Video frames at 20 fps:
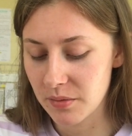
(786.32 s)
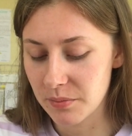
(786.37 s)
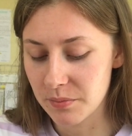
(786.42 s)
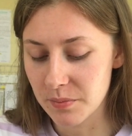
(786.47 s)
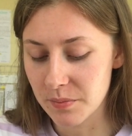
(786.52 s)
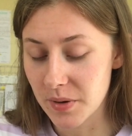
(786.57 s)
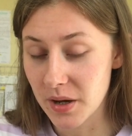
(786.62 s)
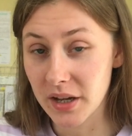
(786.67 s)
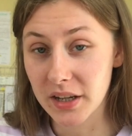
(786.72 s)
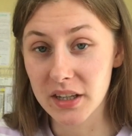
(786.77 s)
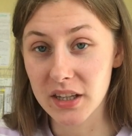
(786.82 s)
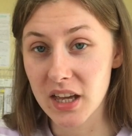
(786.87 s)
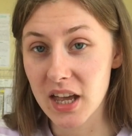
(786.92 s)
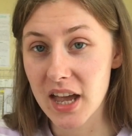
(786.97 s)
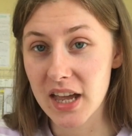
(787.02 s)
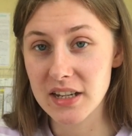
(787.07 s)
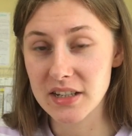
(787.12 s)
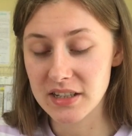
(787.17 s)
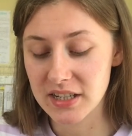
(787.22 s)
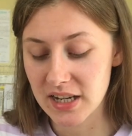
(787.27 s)
my
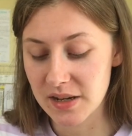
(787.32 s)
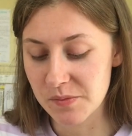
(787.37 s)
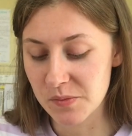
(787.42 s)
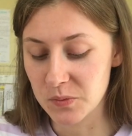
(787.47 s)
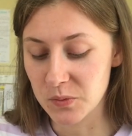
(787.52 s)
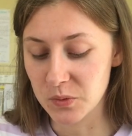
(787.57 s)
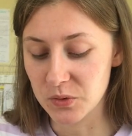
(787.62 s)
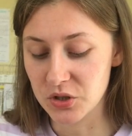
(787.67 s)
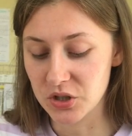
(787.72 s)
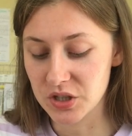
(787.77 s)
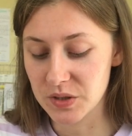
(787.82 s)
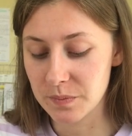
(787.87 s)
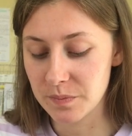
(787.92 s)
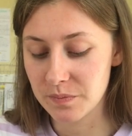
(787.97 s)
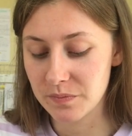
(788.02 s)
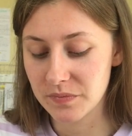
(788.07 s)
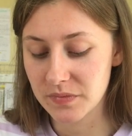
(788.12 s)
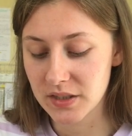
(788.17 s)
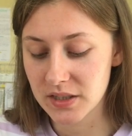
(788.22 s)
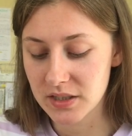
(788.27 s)
end tips would just
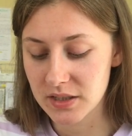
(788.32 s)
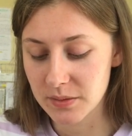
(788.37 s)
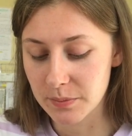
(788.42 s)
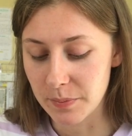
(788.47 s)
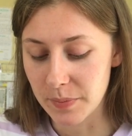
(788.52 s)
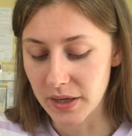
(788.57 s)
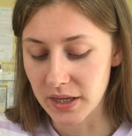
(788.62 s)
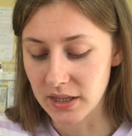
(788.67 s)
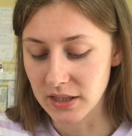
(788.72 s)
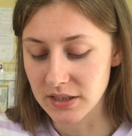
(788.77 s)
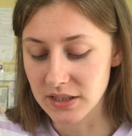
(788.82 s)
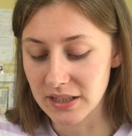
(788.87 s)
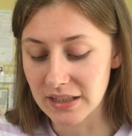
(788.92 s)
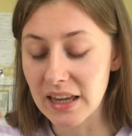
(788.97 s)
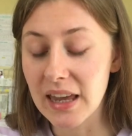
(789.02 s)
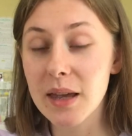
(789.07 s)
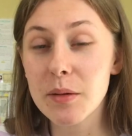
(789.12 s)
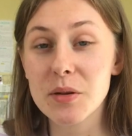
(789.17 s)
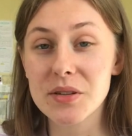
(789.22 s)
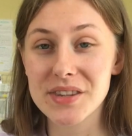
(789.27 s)
be to
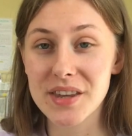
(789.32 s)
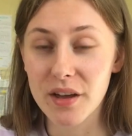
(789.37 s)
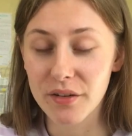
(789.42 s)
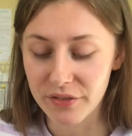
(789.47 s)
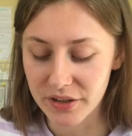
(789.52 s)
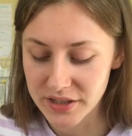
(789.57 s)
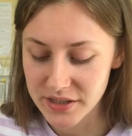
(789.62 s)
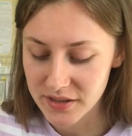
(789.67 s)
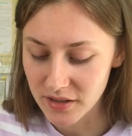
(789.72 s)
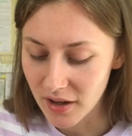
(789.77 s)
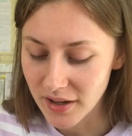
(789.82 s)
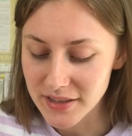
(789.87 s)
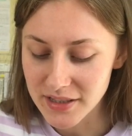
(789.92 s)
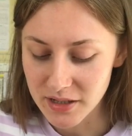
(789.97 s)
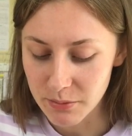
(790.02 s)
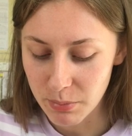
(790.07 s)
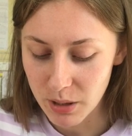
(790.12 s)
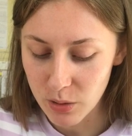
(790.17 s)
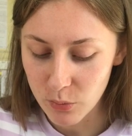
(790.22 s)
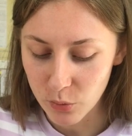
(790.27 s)
keep yourself excited
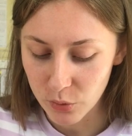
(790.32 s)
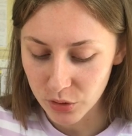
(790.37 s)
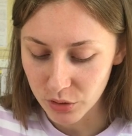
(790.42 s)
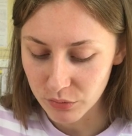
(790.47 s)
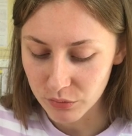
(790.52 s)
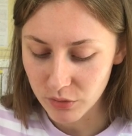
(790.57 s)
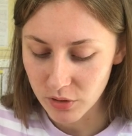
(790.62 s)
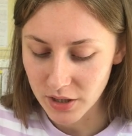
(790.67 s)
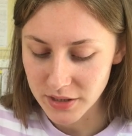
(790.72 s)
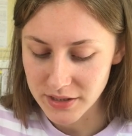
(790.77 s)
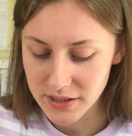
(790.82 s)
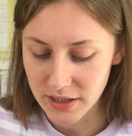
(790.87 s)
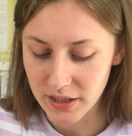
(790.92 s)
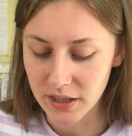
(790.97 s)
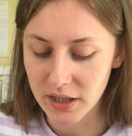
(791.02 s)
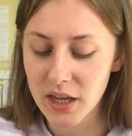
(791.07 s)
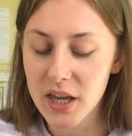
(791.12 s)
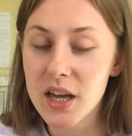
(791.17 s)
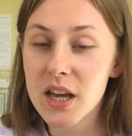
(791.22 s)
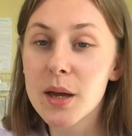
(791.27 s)
about what you're
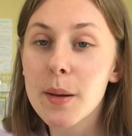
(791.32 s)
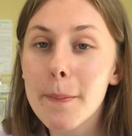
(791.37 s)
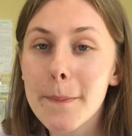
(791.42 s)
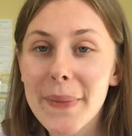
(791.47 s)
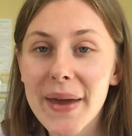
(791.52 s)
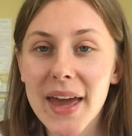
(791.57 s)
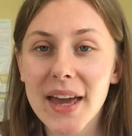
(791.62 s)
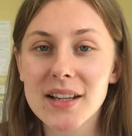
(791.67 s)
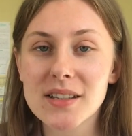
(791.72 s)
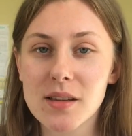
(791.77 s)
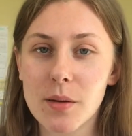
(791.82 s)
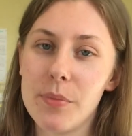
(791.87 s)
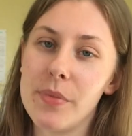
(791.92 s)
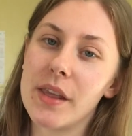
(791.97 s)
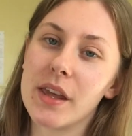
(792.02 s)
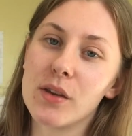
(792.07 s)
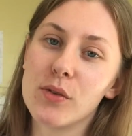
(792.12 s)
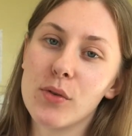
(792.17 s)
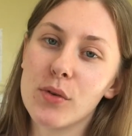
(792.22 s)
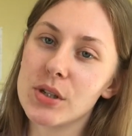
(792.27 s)
writing. Pick
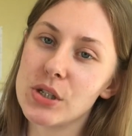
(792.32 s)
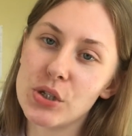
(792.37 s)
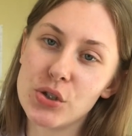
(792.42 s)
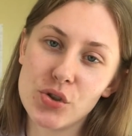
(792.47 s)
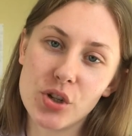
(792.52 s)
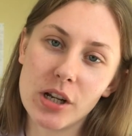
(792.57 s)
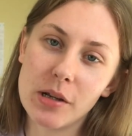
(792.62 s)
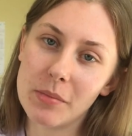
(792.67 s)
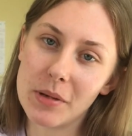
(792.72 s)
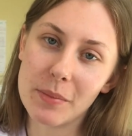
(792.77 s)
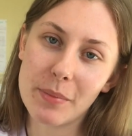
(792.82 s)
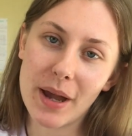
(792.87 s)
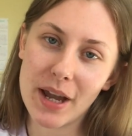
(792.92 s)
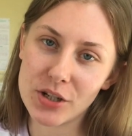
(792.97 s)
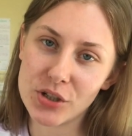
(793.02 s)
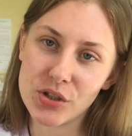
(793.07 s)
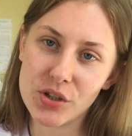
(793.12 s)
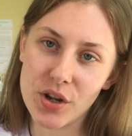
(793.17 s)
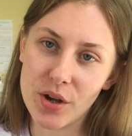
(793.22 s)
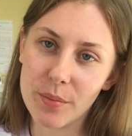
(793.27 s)
something you're extremely
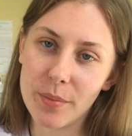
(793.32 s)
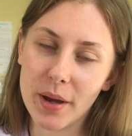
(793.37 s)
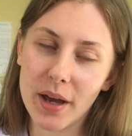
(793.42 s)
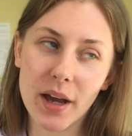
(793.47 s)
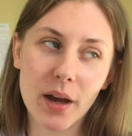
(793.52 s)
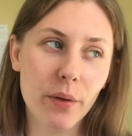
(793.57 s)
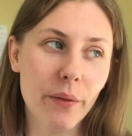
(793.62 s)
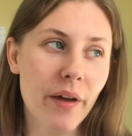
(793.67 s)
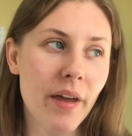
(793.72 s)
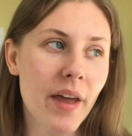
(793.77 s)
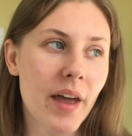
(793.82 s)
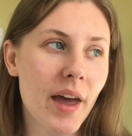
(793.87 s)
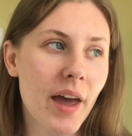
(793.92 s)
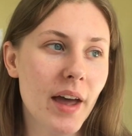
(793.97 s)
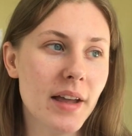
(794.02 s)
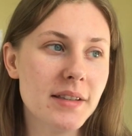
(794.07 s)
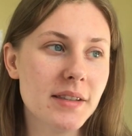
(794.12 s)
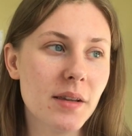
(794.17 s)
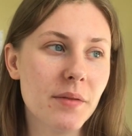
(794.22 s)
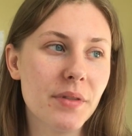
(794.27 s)
passionate about
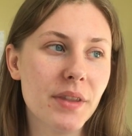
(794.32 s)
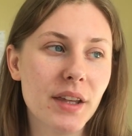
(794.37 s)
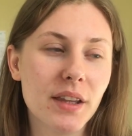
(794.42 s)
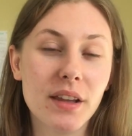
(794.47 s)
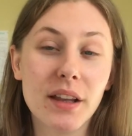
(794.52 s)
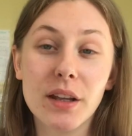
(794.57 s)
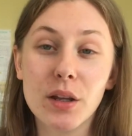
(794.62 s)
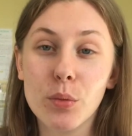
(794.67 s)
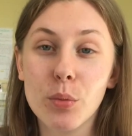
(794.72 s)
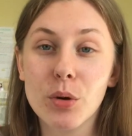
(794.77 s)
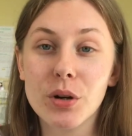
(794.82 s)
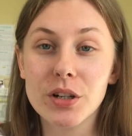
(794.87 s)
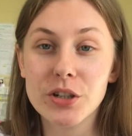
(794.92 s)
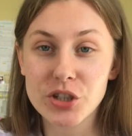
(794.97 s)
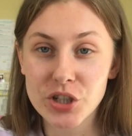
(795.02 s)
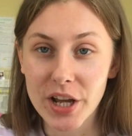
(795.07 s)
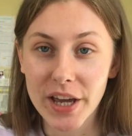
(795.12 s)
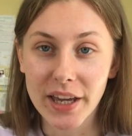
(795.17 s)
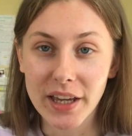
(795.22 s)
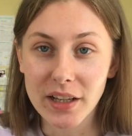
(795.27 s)
and something that you want to
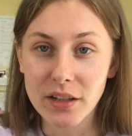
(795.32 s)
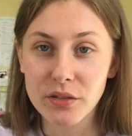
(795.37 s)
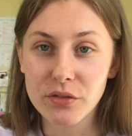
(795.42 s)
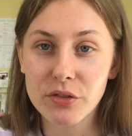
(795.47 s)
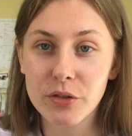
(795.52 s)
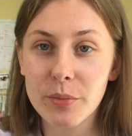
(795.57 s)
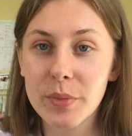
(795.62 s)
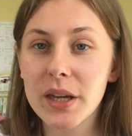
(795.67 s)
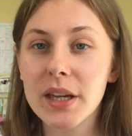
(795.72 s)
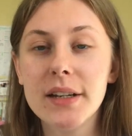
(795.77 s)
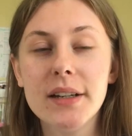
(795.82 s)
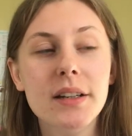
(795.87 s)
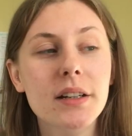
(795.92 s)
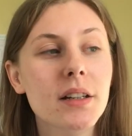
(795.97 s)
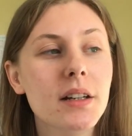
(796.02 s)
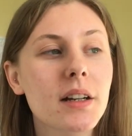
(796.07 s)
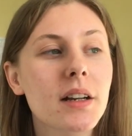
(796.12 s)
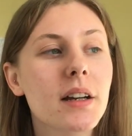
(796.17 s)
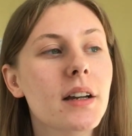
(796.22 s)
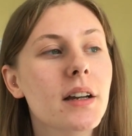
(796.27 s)
change. For me,
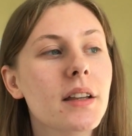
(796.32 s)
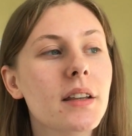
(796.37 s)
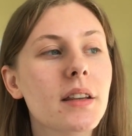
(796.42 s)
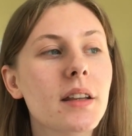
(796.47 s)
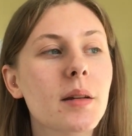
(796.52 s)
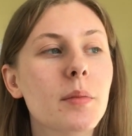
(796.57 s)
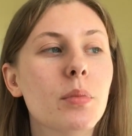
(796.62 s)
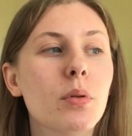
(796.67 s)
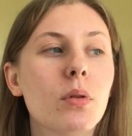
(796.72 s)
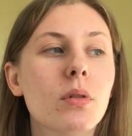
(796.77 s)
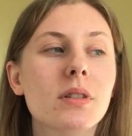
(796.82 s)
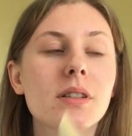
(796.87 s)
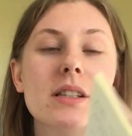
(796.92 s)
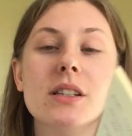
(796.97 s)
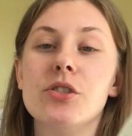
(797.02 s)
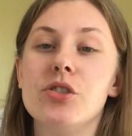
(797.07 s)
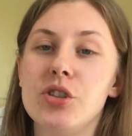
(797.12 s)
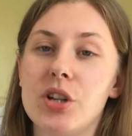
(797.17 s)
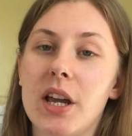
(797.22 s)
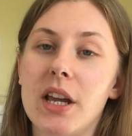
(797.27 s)
the importance
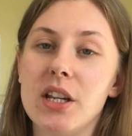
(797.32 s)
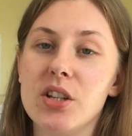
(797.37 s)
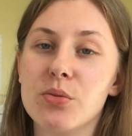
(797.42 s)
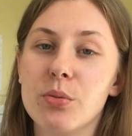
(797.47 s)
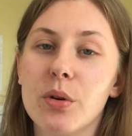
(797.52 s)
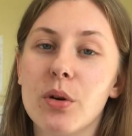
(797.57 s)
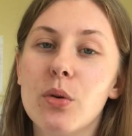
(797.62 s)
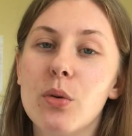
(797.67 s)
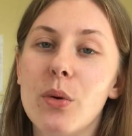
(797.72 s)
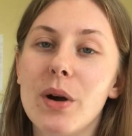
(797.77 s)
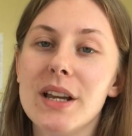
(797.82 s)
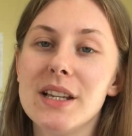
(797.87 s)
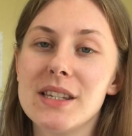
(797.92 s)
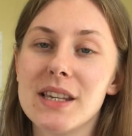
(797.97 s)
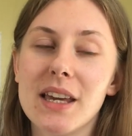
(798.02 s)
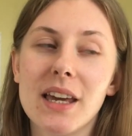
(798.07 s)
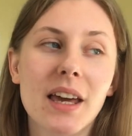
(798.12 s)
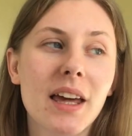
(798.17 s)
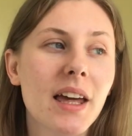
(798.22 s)
is change. We're always,